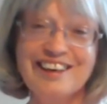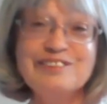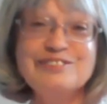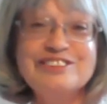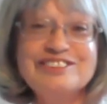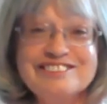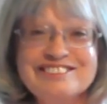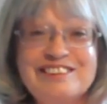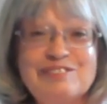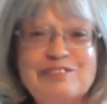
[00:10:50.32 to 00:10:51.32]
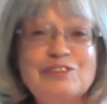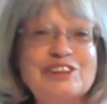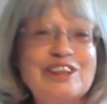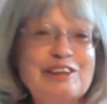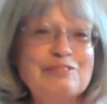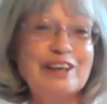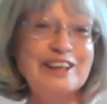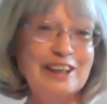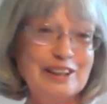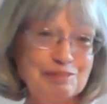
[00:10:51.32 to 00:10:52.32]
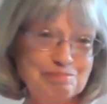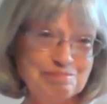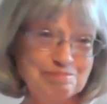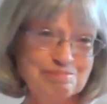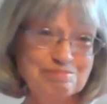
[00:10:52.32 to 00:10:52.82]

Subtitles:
I would, if it wasn't going well at home,